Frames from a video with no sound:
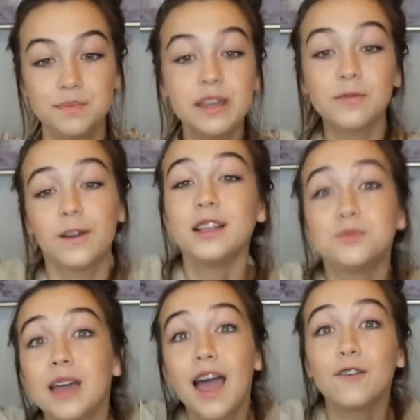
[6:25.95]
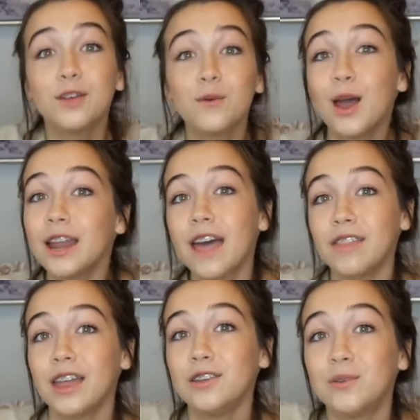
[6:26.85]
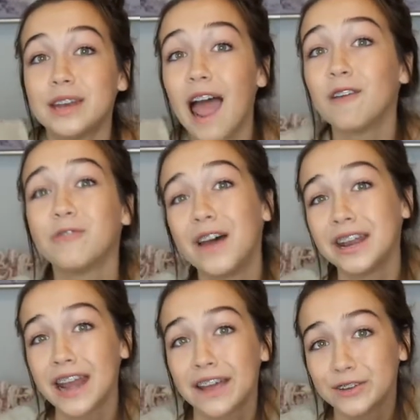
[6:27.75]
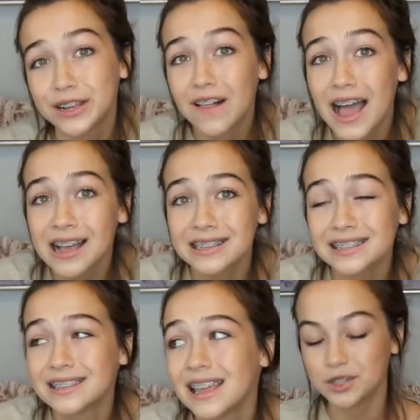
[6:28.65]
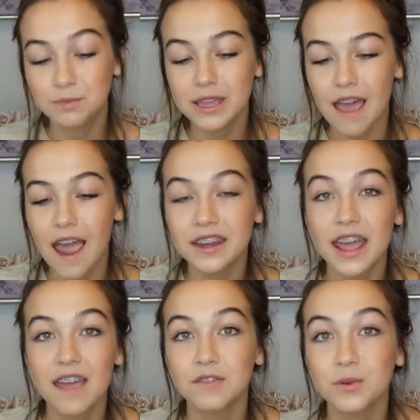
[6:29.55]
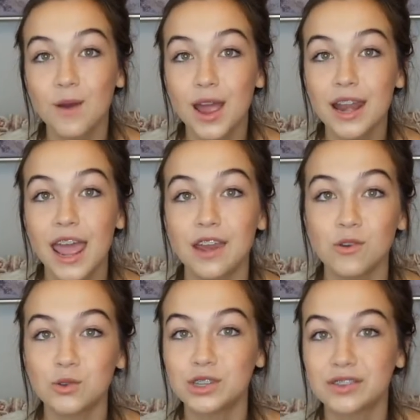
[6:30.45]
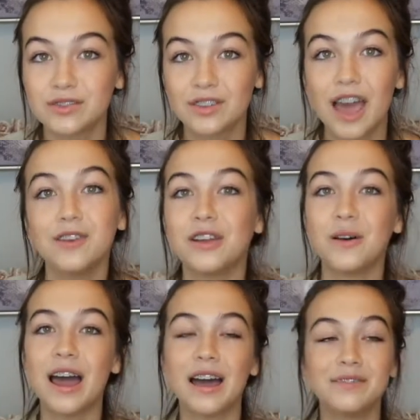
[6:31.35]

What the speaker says: be friends with everyone, and then you can have fun in every class. Just be kind to everyone, and you'll just, I don't know.